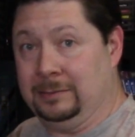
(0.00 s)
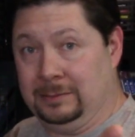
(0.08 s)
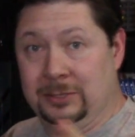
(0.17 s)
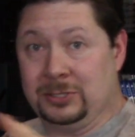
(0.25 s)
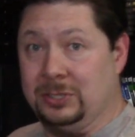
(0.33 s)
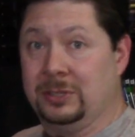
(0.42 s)

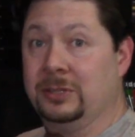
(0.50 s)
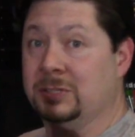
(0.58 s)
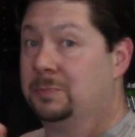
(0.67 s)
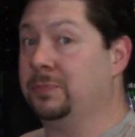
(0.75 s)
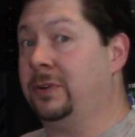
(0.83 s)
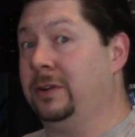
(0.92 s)

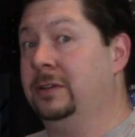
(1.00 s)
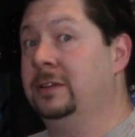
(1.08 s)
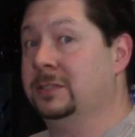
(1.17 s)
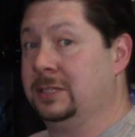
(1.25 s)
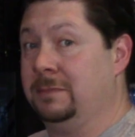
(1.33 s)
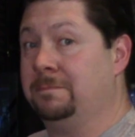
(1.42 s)

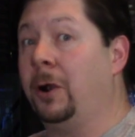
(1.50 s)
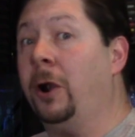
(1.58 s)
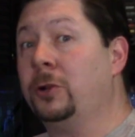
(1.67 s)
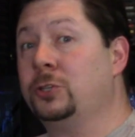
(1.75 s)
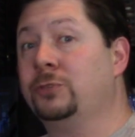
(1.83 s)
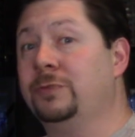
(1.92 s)
there's a
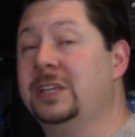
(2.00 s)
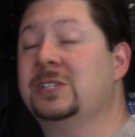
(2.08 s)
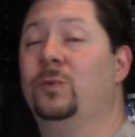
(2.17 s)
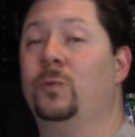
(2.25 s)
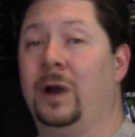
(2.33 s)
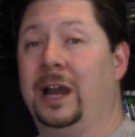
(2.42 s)
partial
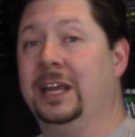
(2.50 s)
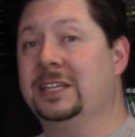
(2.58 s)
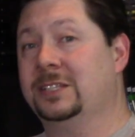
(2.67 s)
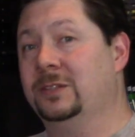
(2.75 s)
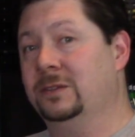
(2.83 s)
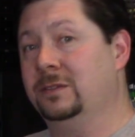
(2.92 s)
reason why
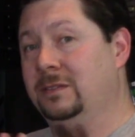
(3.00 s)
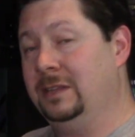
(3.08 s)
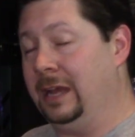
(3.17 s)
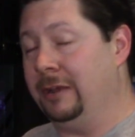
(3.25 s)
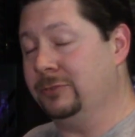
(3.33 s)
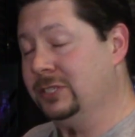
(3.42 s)
is that
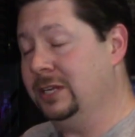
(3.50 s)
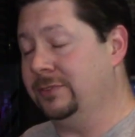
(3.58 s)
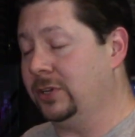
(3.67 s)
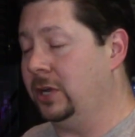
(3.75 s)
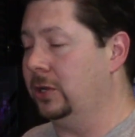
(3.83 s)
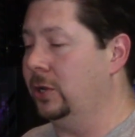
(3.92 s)
I was
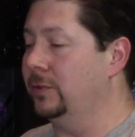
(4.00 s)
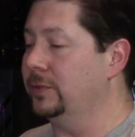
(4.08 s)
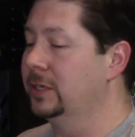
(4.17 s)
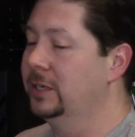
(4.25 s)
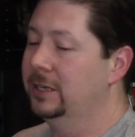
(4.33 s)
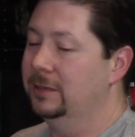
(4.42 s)
never
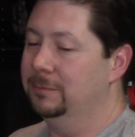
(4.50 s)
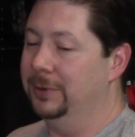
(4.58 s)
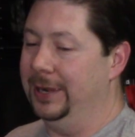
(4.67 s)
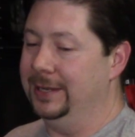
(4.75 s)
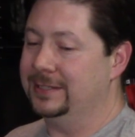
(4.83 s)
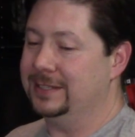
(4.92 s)
hungover.
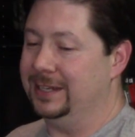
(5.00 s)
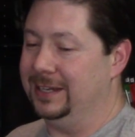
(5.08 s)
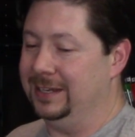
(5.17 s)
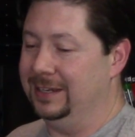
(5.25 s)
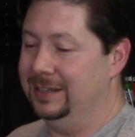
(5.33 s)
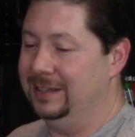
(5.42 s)
But
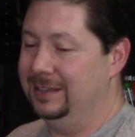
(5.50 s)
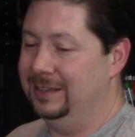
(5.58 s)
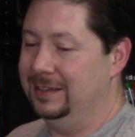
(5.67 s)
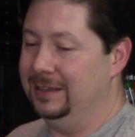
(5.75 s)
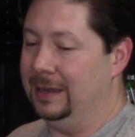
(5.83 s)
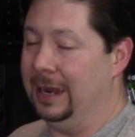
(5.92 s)

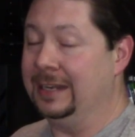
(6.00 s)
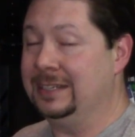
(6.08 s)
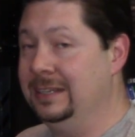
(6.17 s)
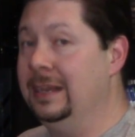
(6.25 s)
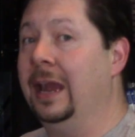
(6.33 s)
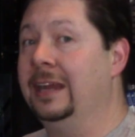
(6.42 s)

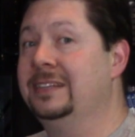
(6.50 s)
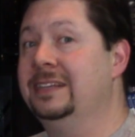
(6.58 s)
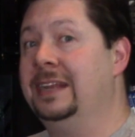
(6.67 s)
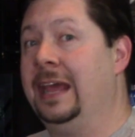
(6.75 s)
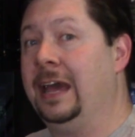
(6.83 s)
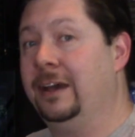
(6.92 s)
I
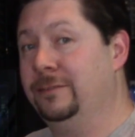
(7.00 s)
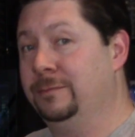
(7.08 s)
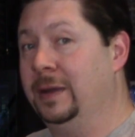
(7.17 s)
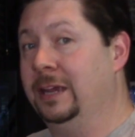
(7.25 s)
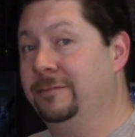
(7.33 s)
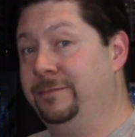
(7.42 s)
did have
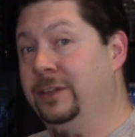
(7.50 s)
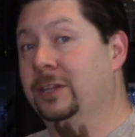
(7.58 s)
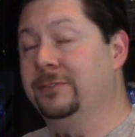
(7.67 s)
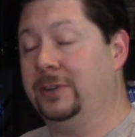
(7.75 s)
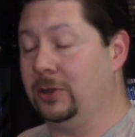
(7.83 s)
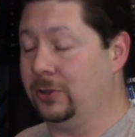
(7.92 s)
my
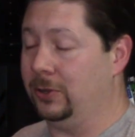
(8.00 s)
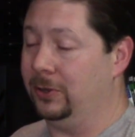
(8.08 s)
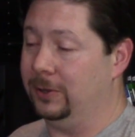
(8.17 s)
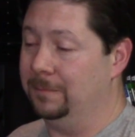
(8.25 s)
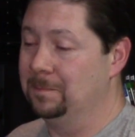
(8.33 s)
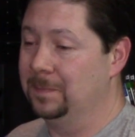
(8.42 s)
fill of
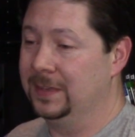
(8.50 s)
alcohol.